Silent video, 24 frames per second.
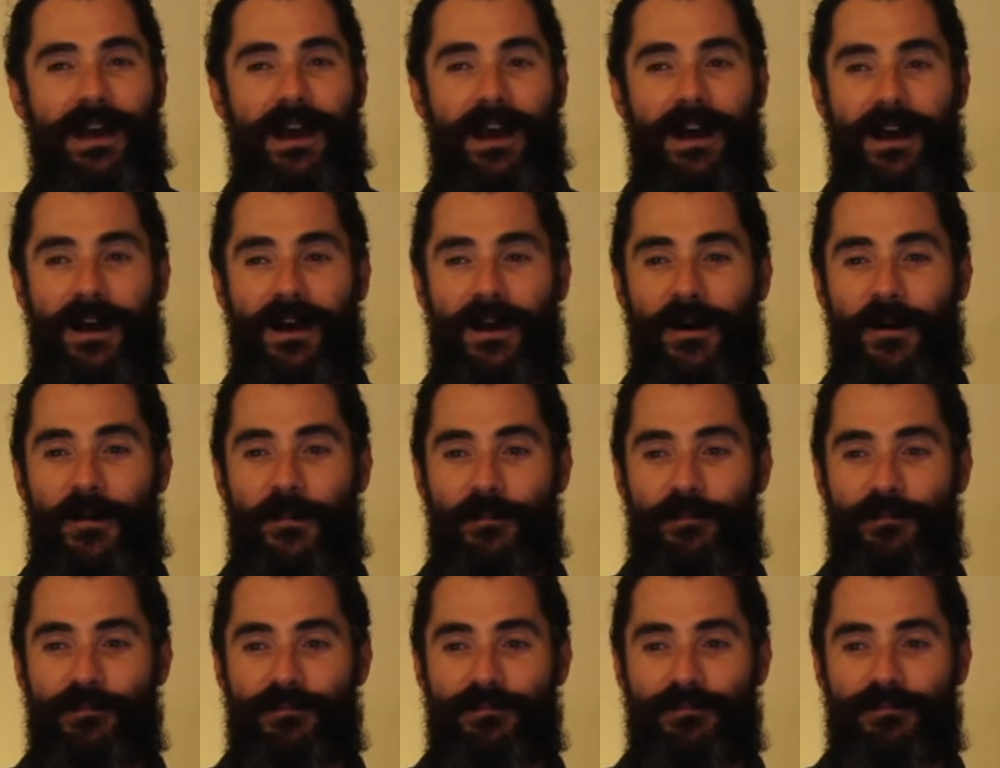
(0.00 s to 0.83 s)

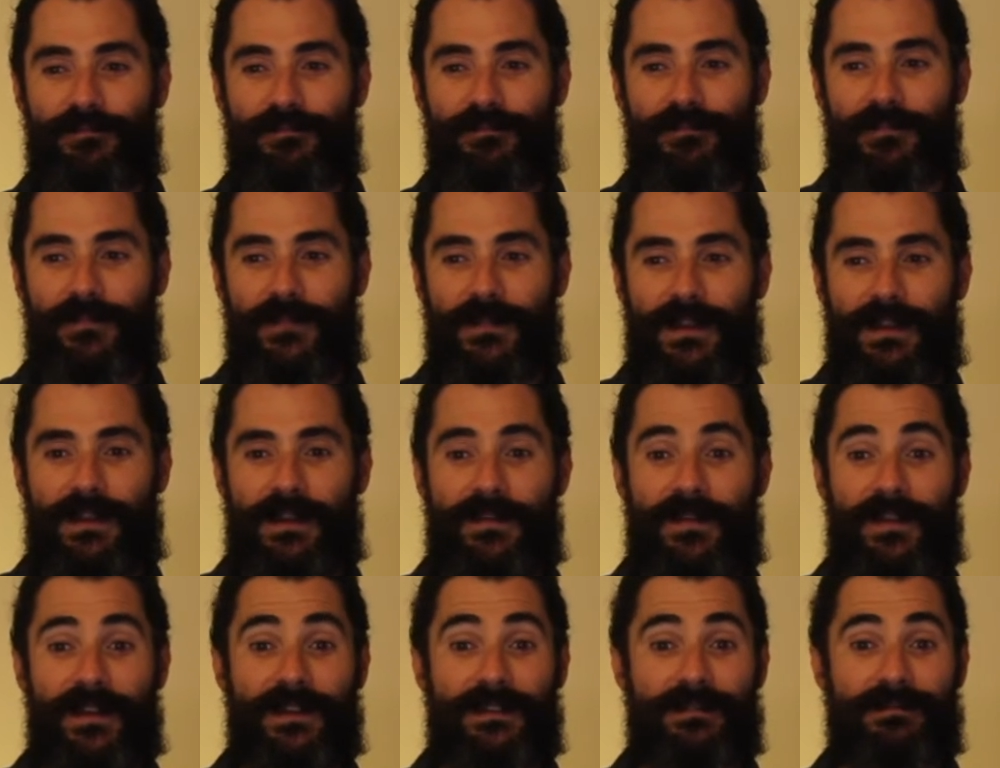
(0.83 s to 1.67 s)

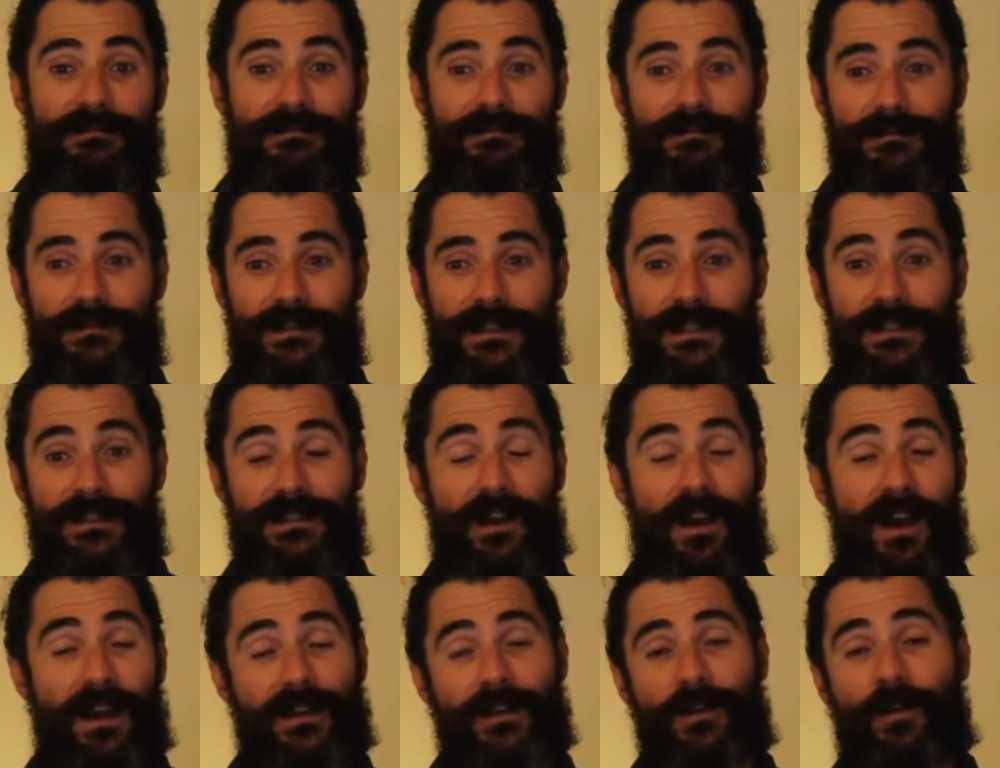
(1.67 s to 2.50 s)
And then he
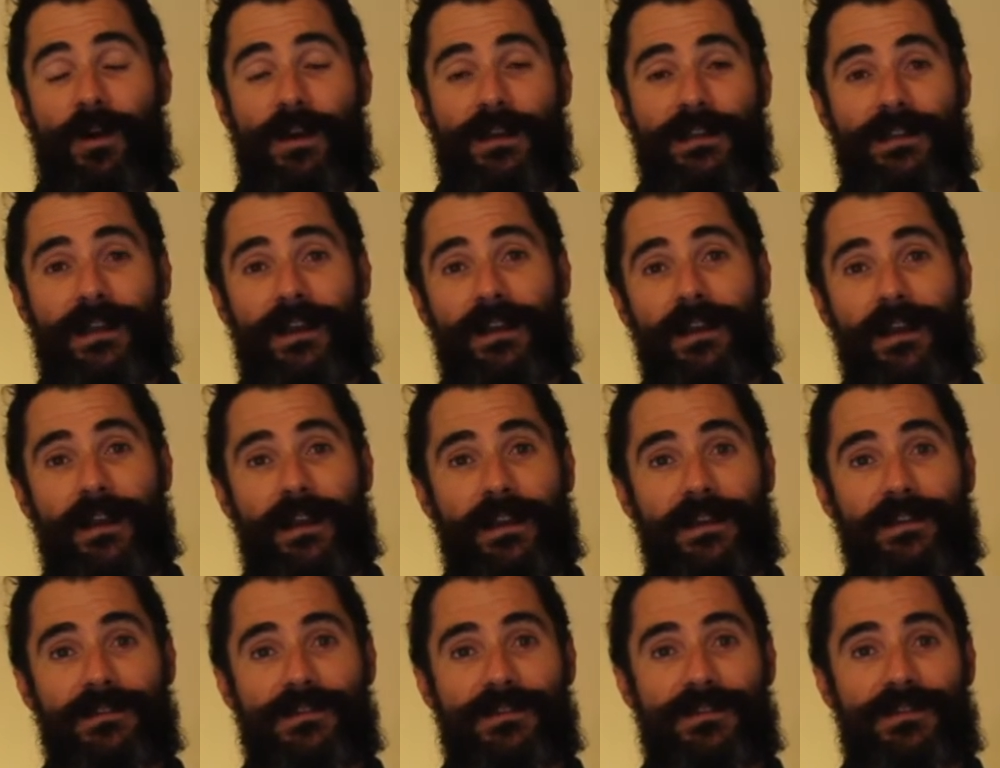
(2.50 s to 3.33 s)
died at quite a young
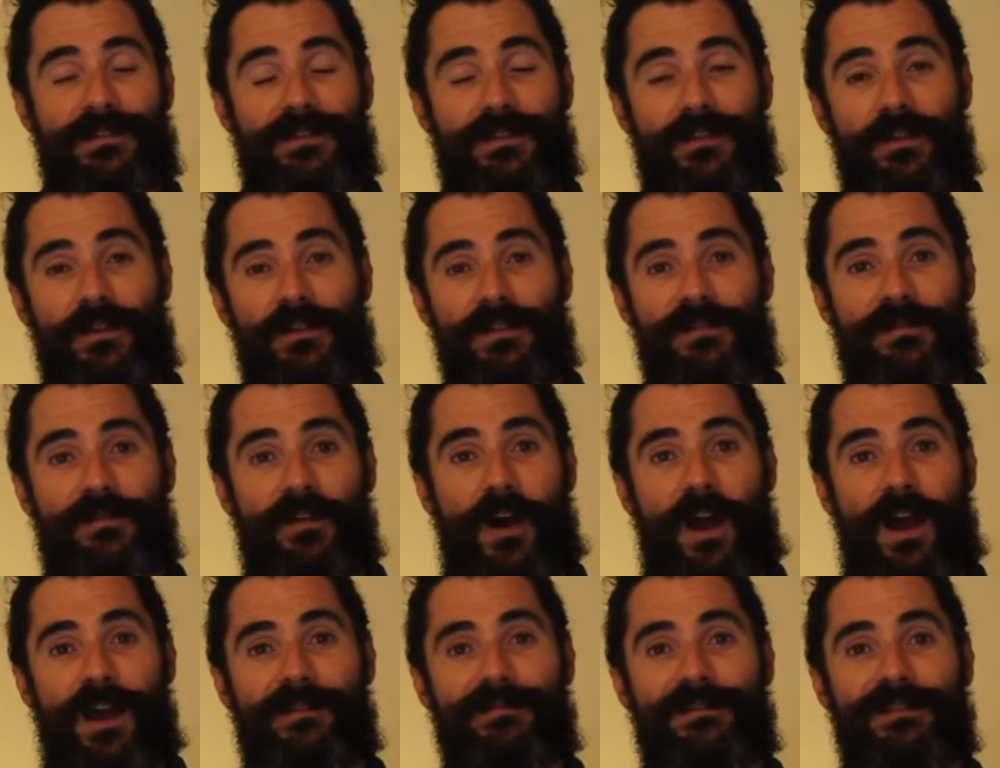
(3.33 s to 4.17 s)
age, at just
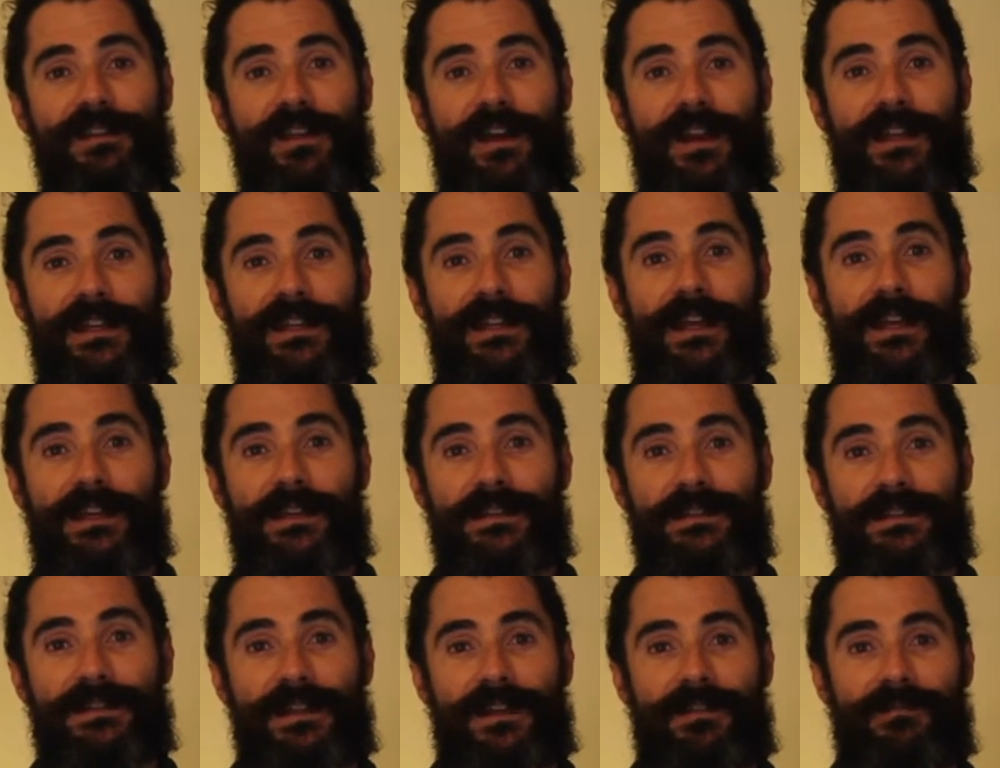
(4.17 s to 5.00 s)
35 in
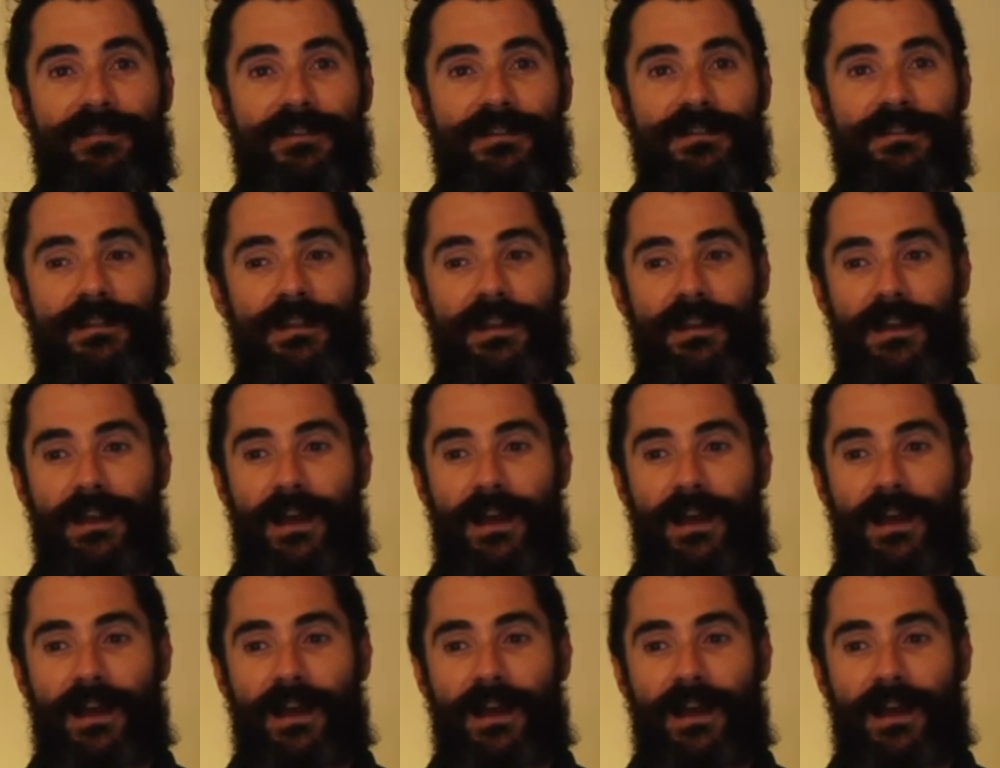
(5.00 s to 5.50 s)
1987,